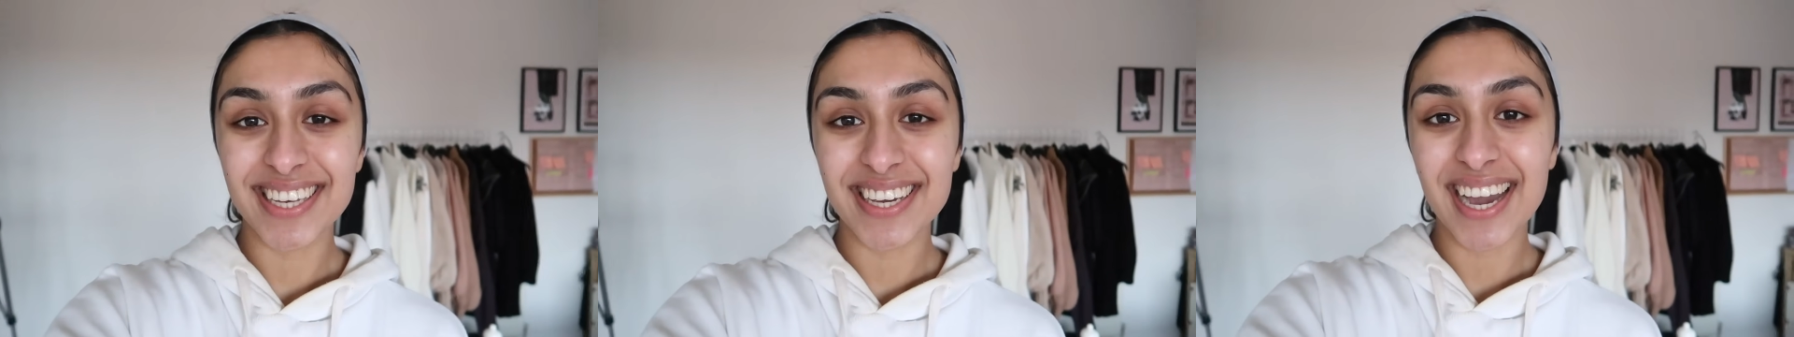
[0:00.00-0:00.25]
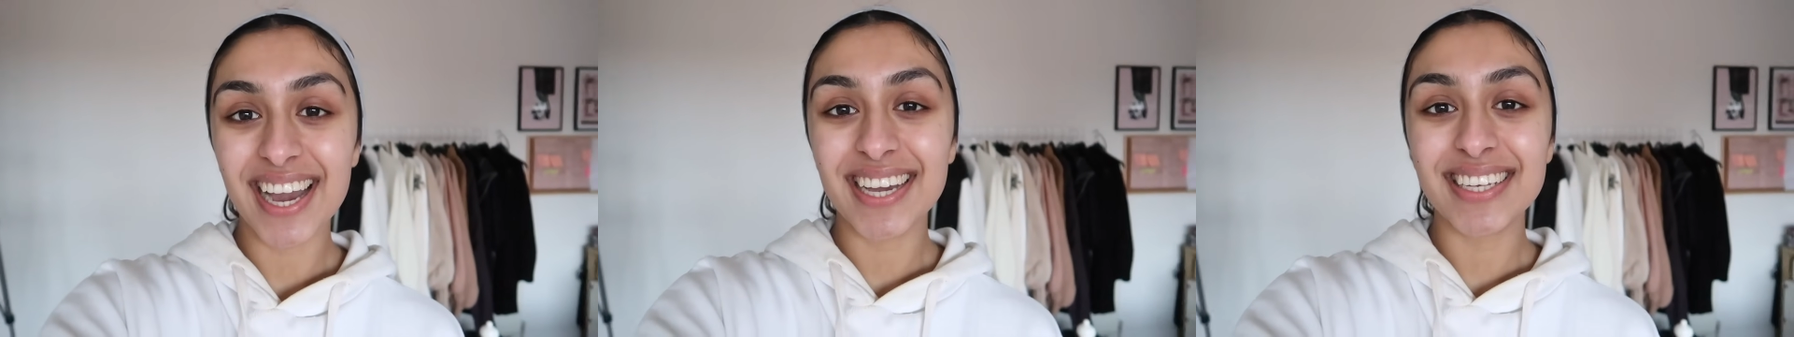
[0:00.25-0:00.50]
you
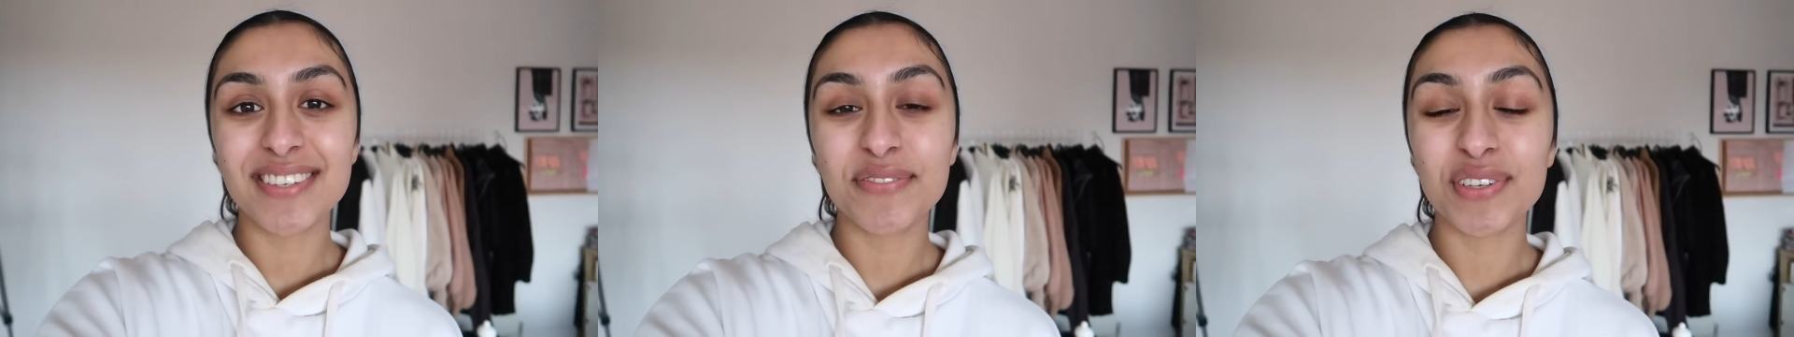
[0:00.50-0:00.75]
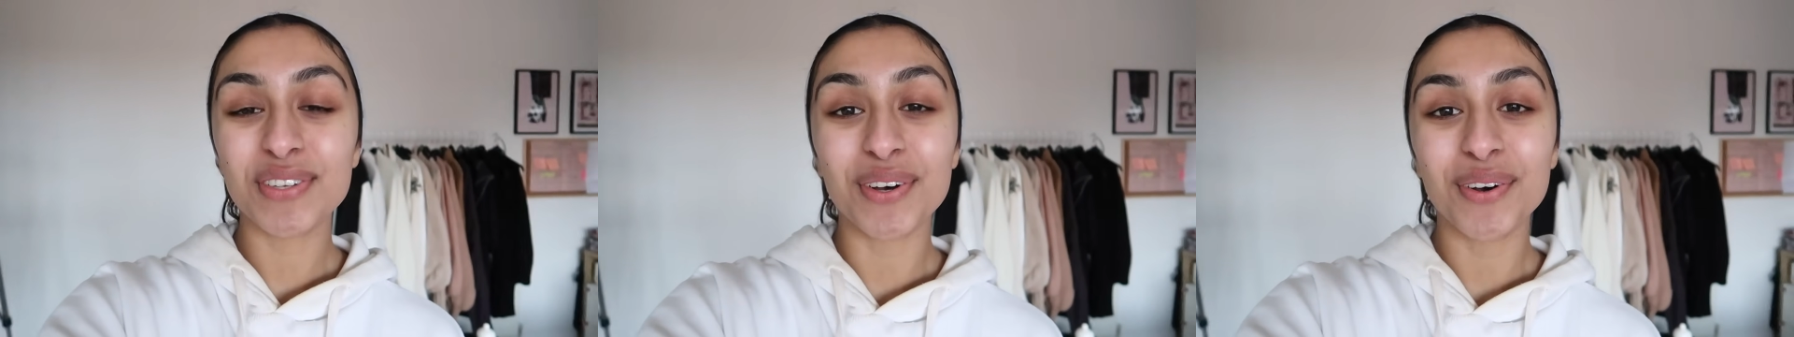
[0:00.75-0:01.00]
guys
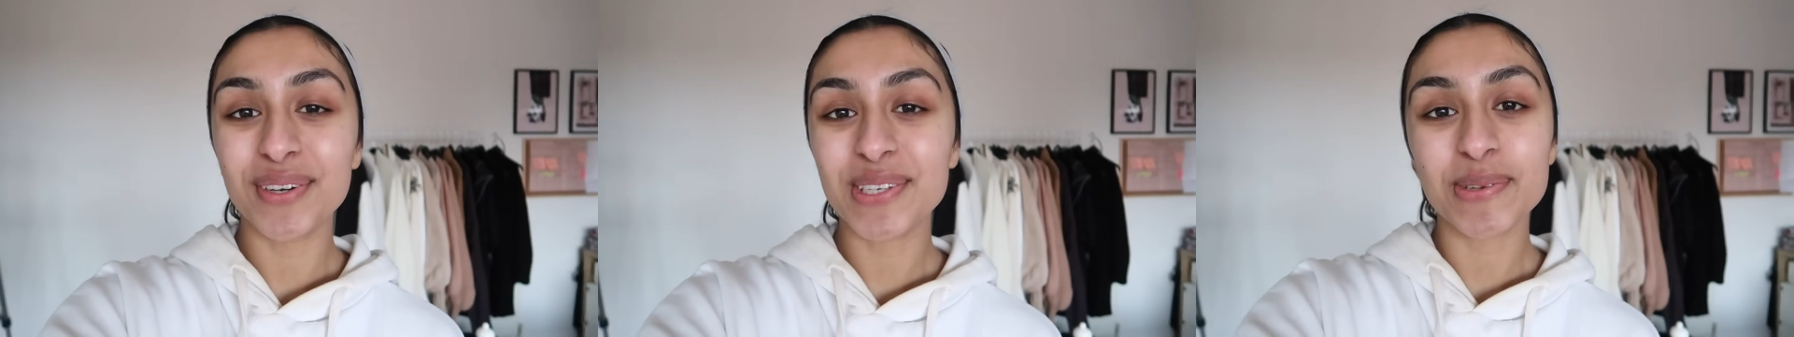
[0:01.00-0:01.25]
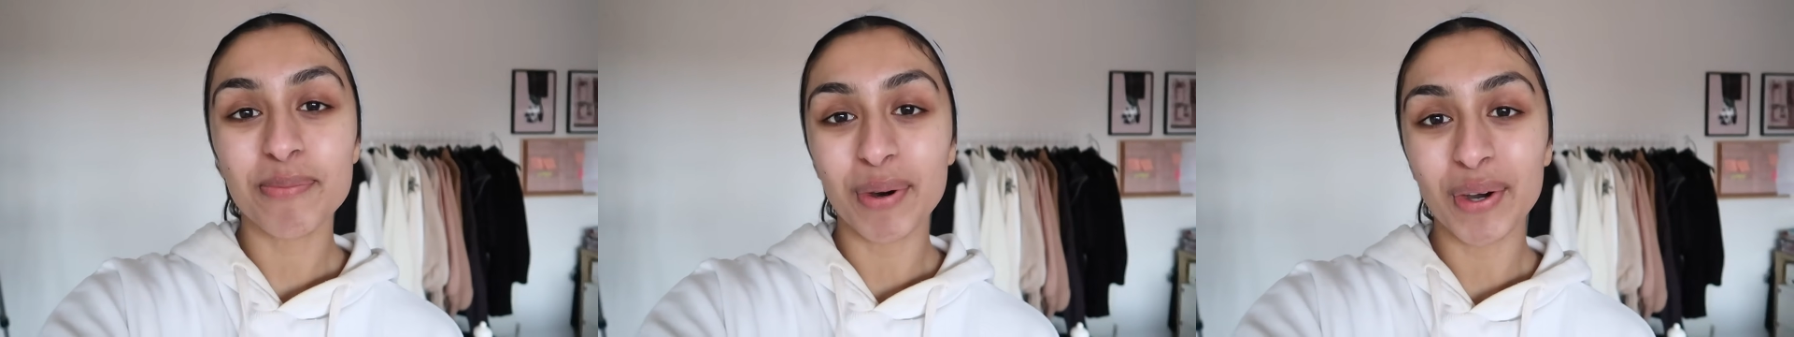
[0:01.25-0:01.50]
for always
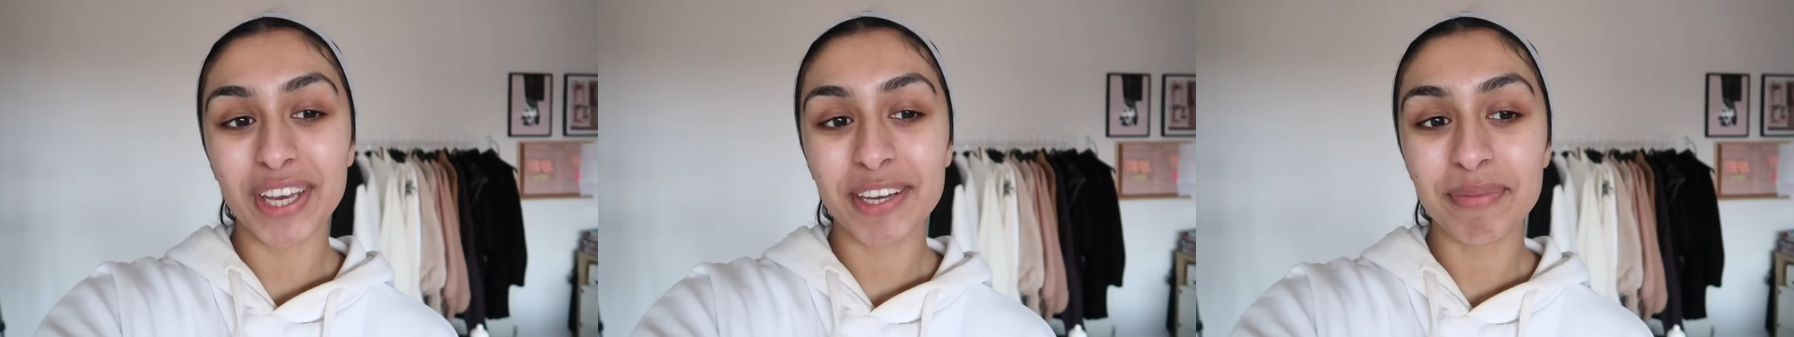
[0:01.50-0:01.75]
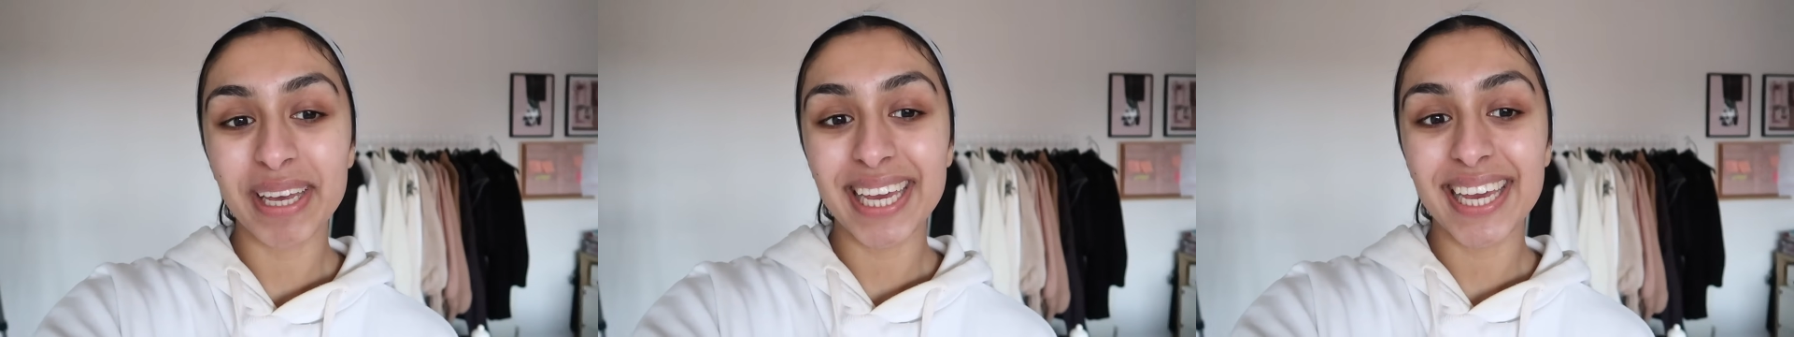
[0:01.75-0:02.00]

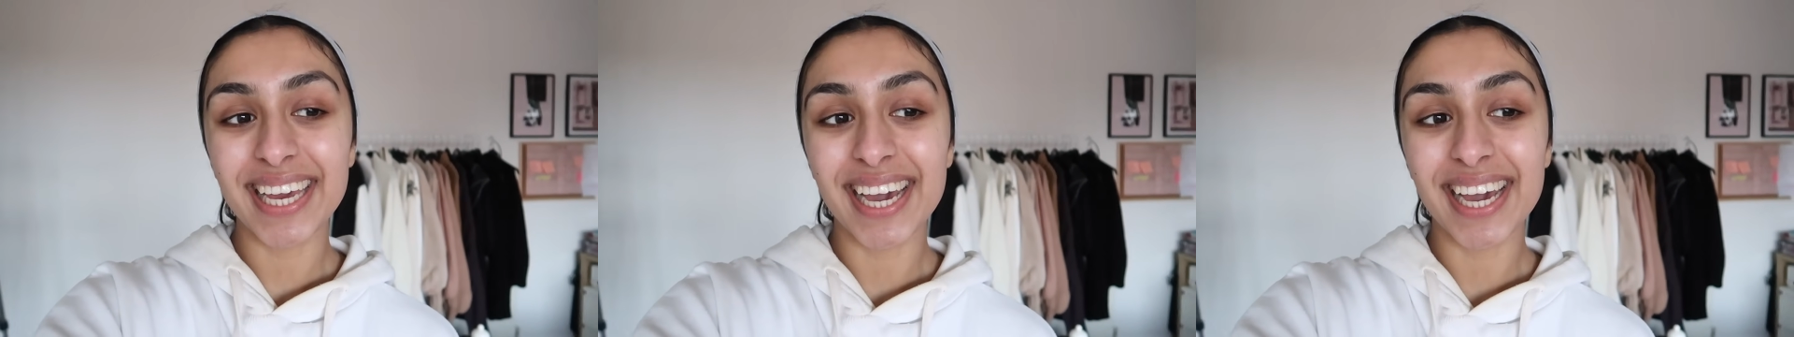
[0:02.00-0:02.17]
supporting me.